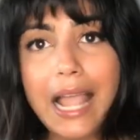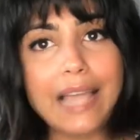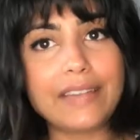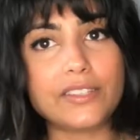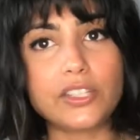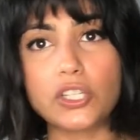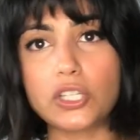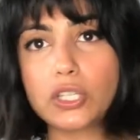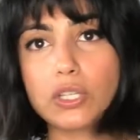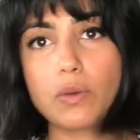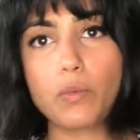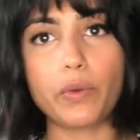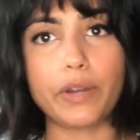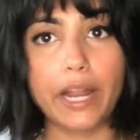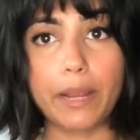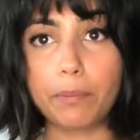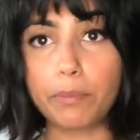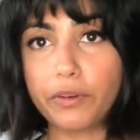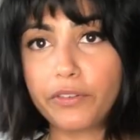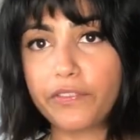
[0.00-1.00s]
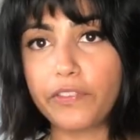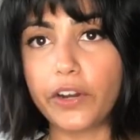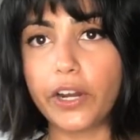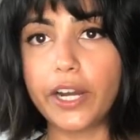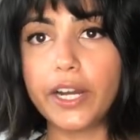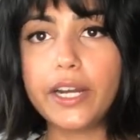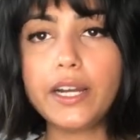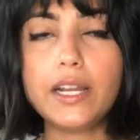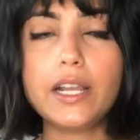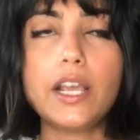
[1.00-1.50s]
It's just what I
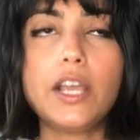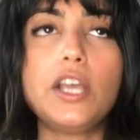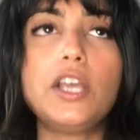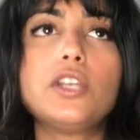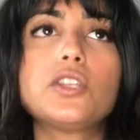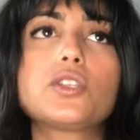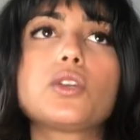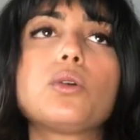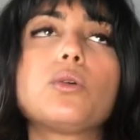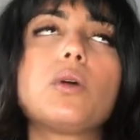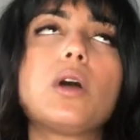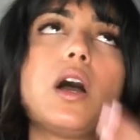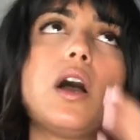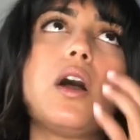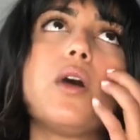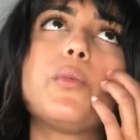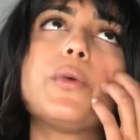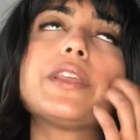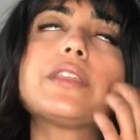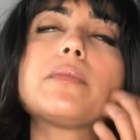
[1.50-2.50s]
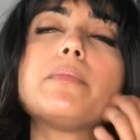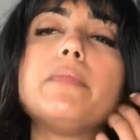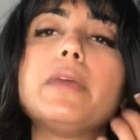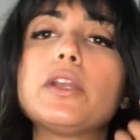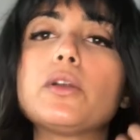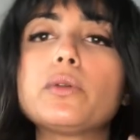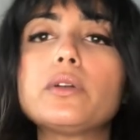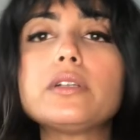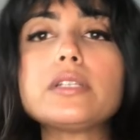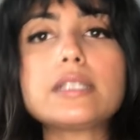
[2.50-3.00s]
prefer. So with
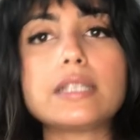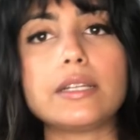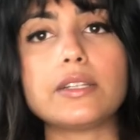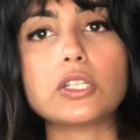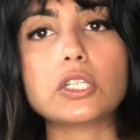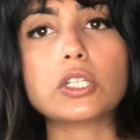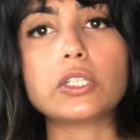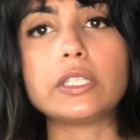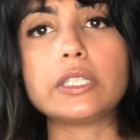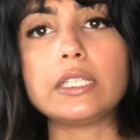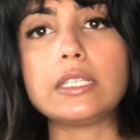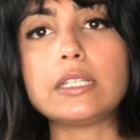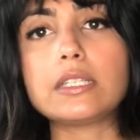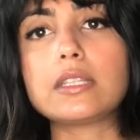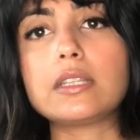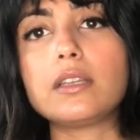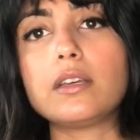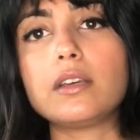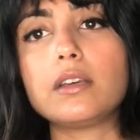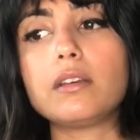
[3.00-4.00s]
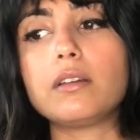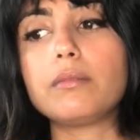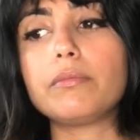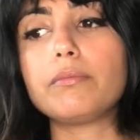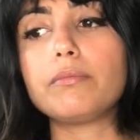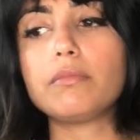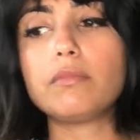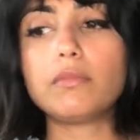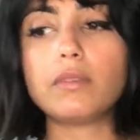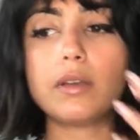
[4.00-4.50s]
mineral sunscreens, the
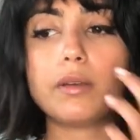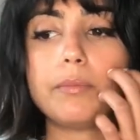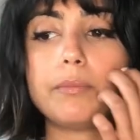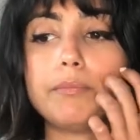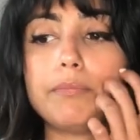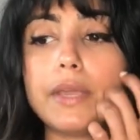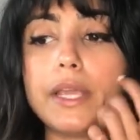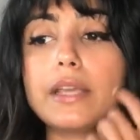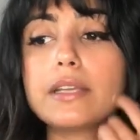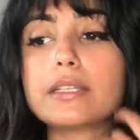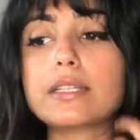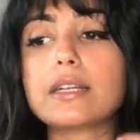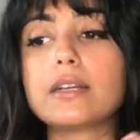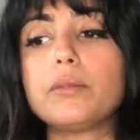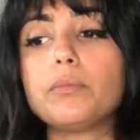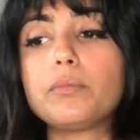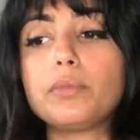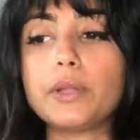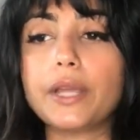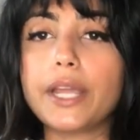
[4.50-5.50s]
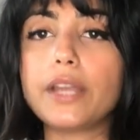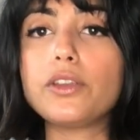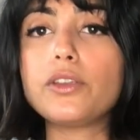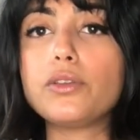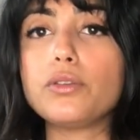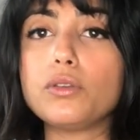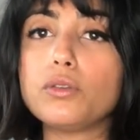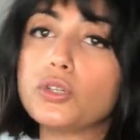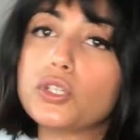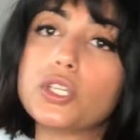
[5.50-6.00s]
biggest complaint
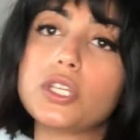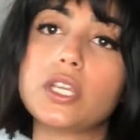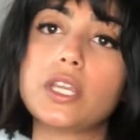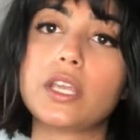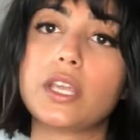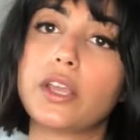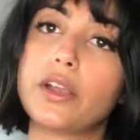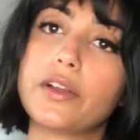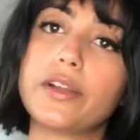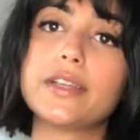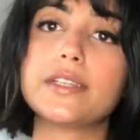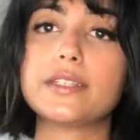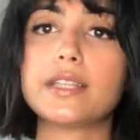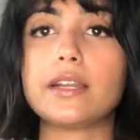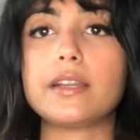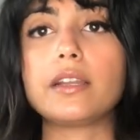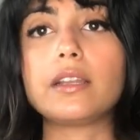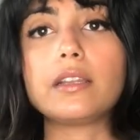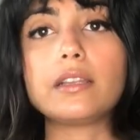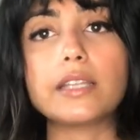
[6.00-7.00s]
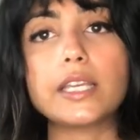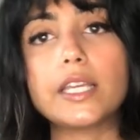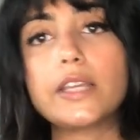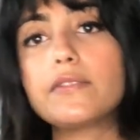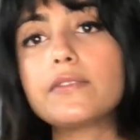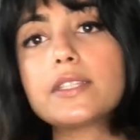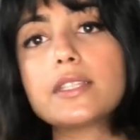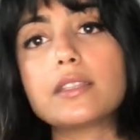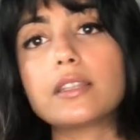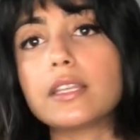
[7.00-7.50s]
you usually hear is that it
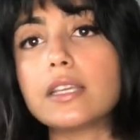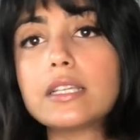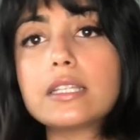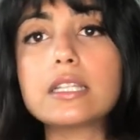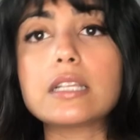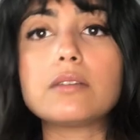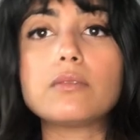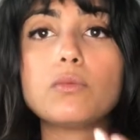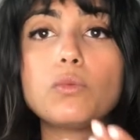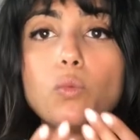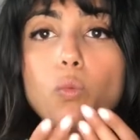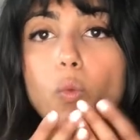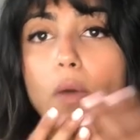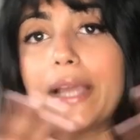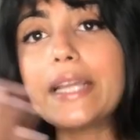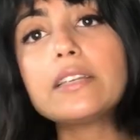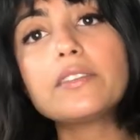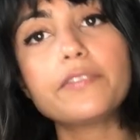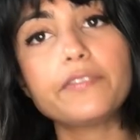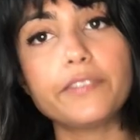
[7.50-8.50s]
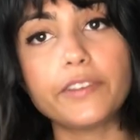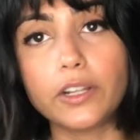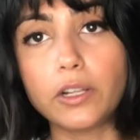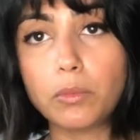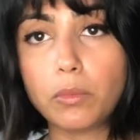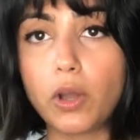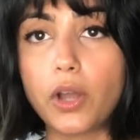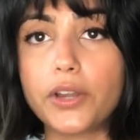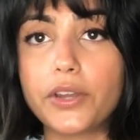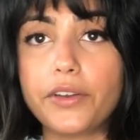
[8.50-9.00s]
leaves this white
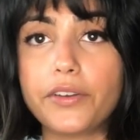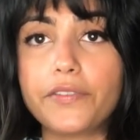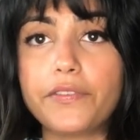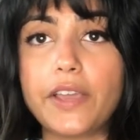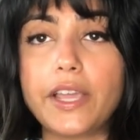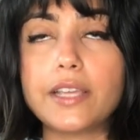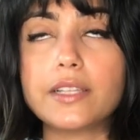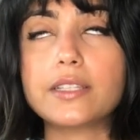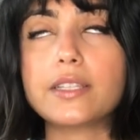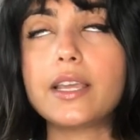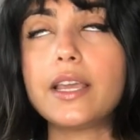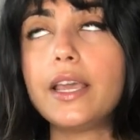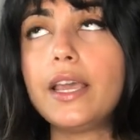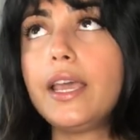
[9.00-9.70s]
film on your face.